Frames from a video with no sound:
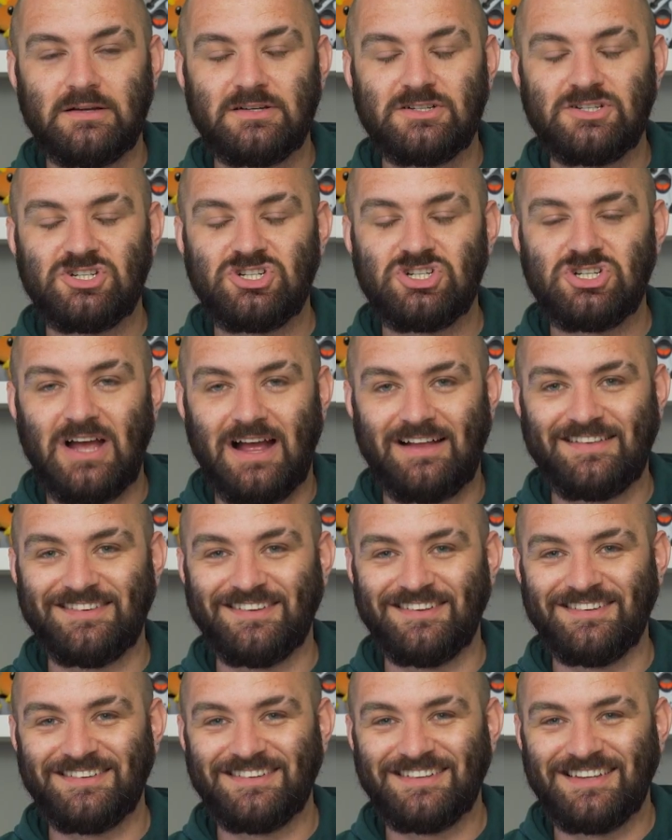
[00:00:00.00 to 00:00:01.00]

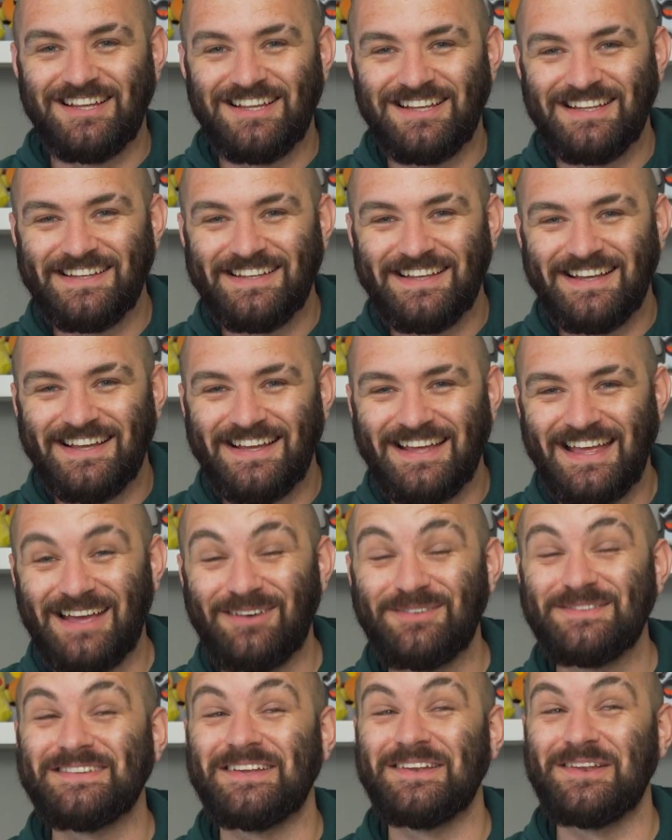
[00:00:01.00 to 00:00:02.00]
shattered. It
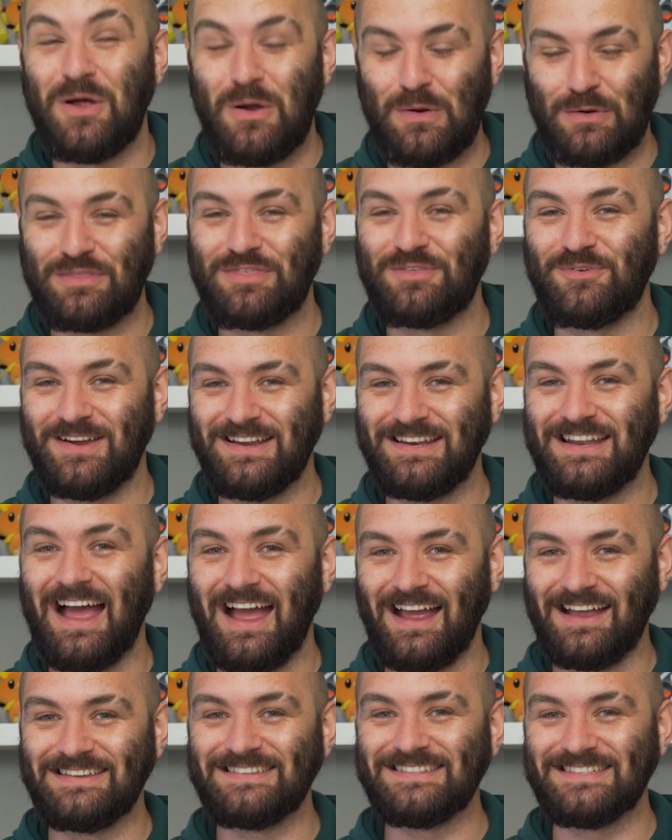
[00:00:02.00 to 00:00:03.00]
was a long 3
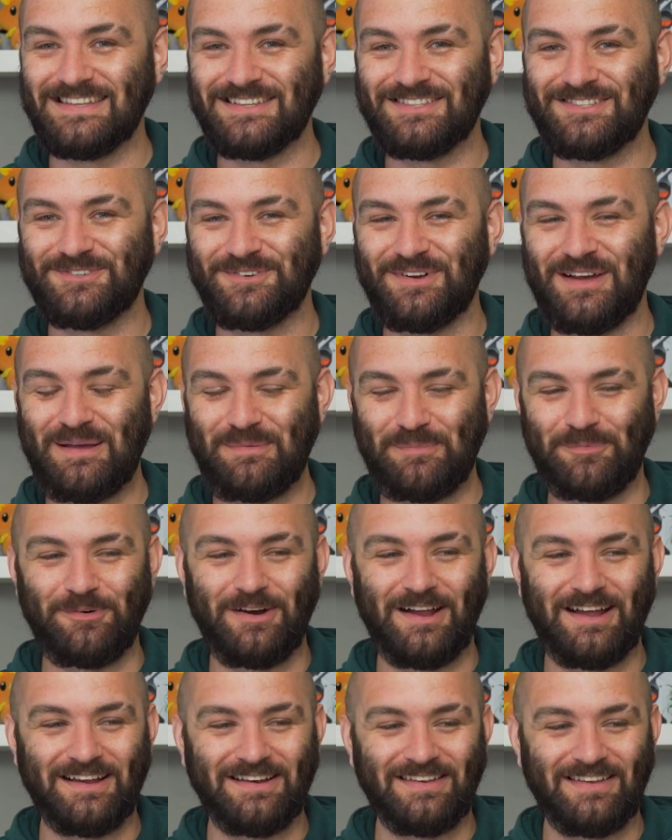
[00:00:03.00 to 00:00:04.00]
days, this trip,
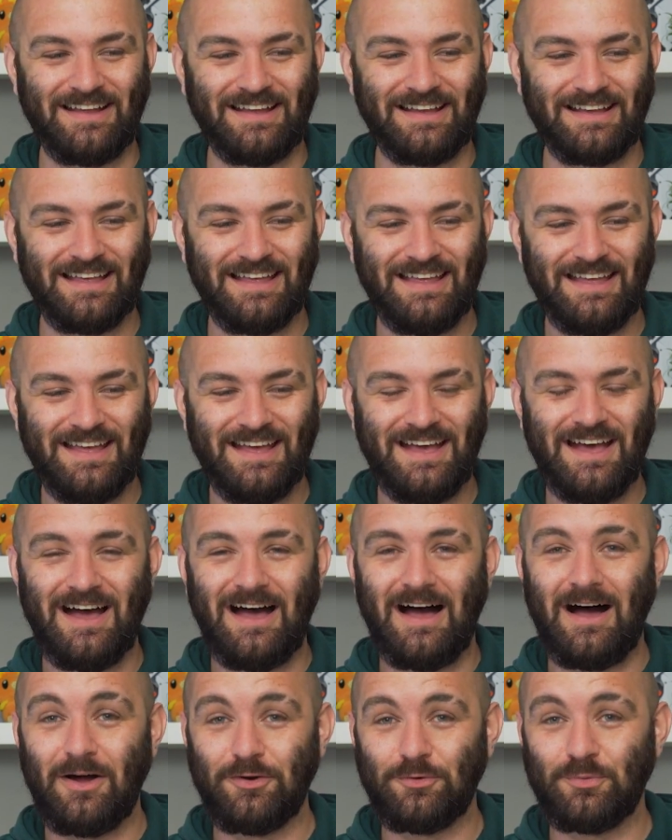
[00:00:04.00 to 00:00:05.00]
right? Like,
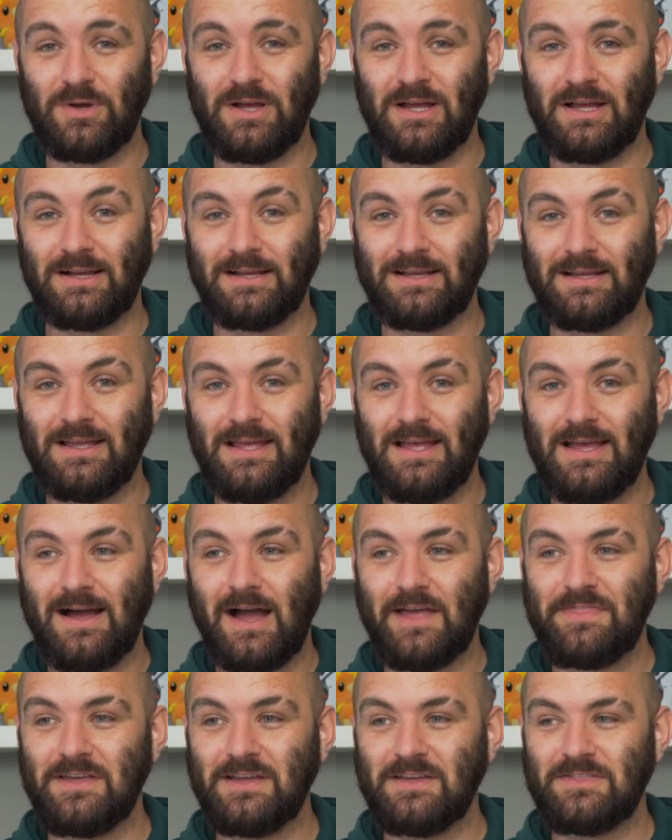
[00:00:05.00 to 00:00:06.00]
hard work.
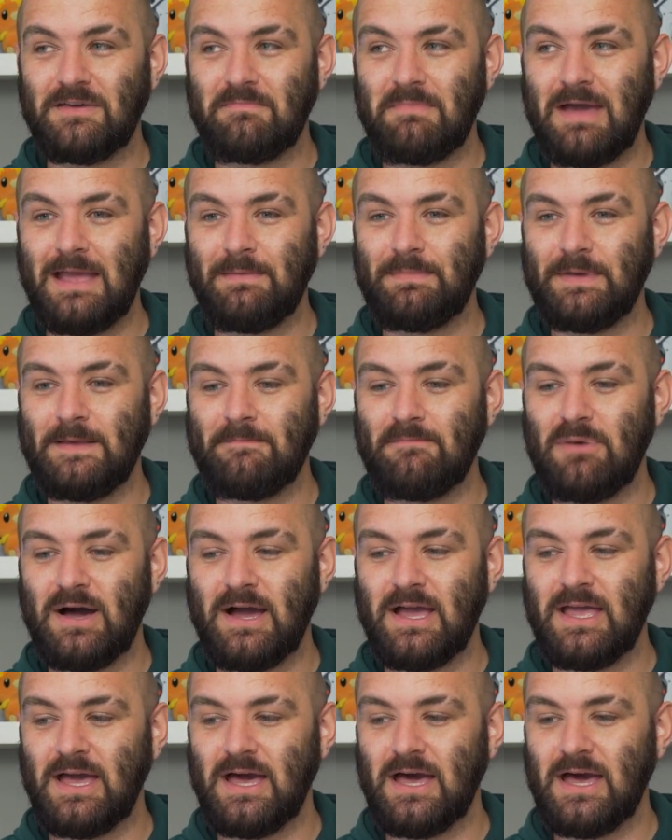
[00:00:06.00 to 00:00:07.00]
I think that maybe
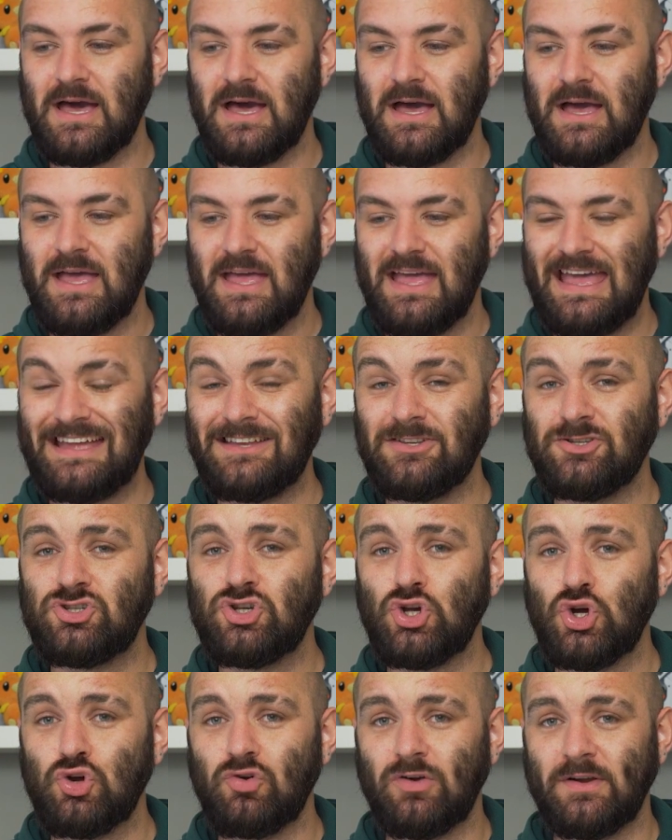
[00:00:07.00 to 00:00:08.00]
my
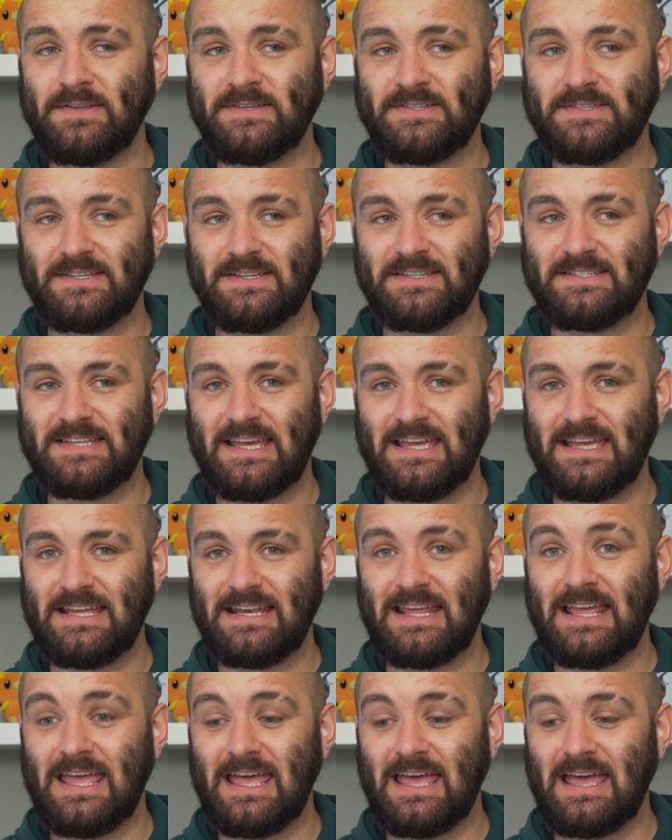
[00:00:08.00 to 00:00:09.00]
endurance has taken
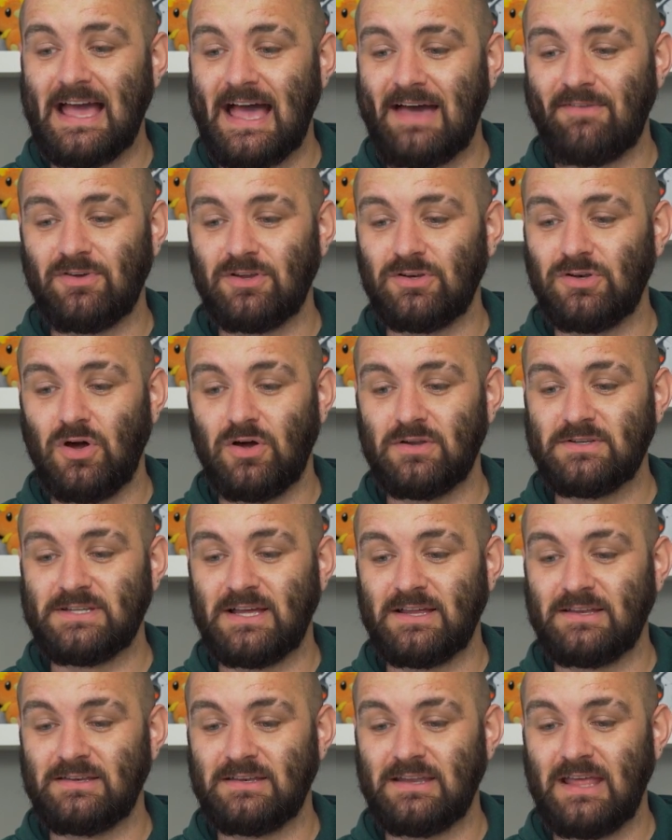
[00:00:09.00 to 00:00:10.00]
a hit having not
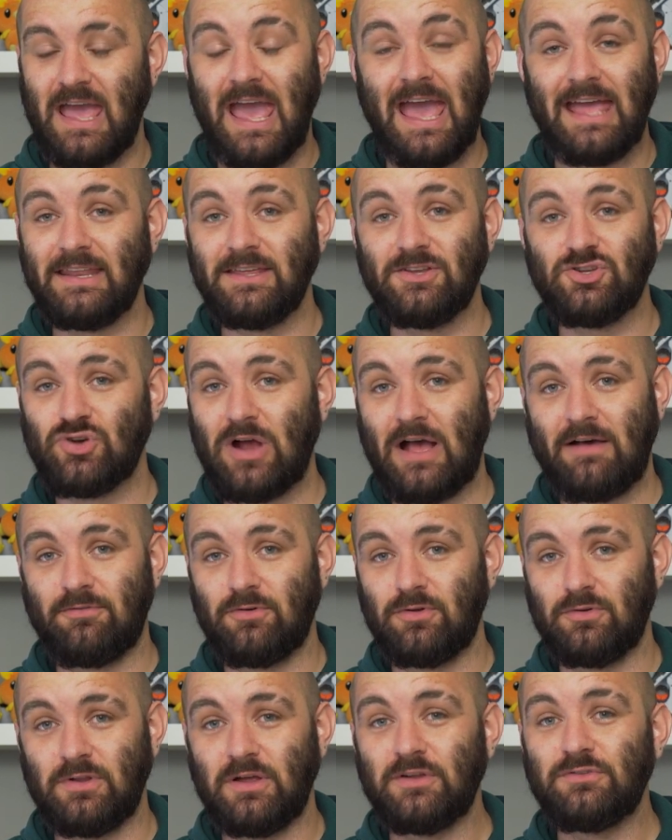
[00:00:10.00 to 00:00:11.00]
done any
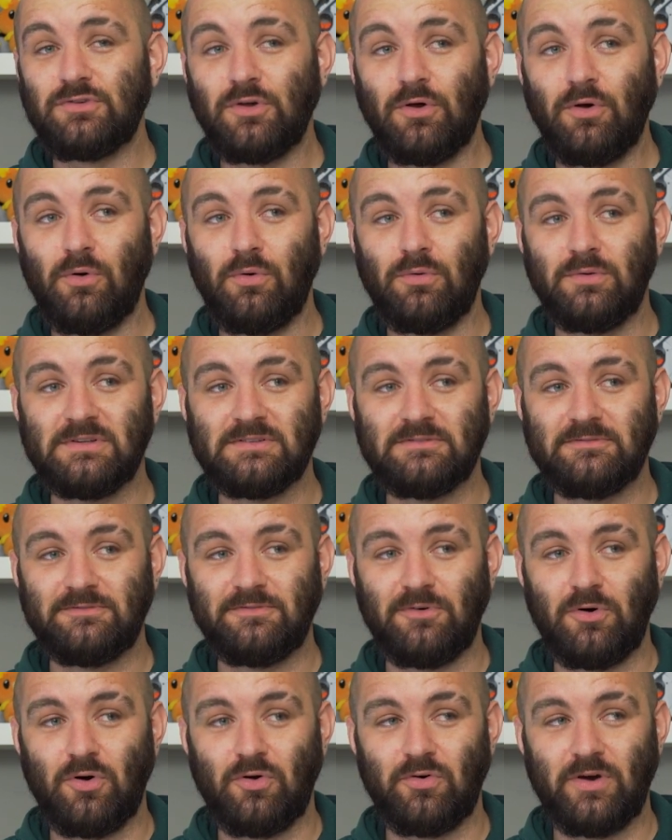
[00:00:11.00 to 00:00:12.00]
travel at all
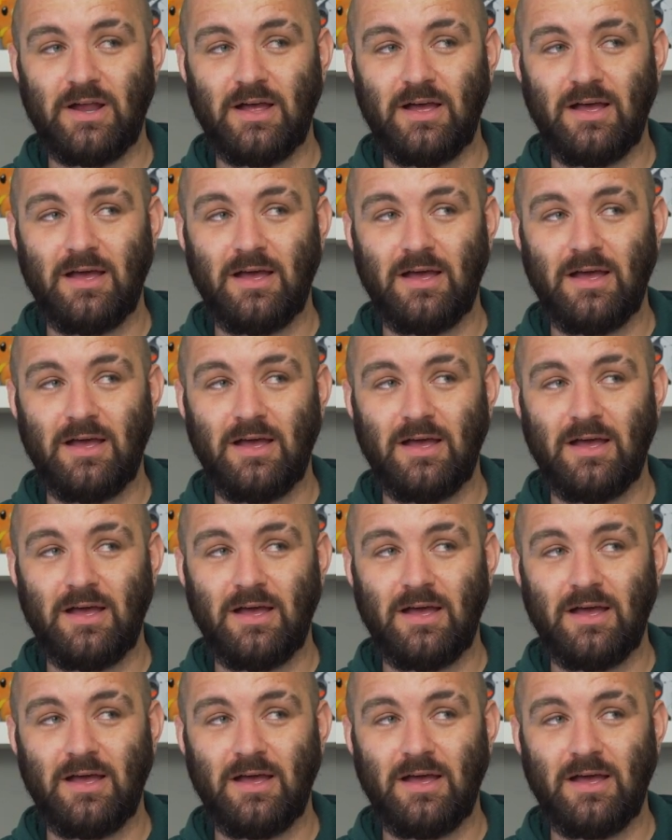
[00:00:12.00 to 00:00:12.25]
for,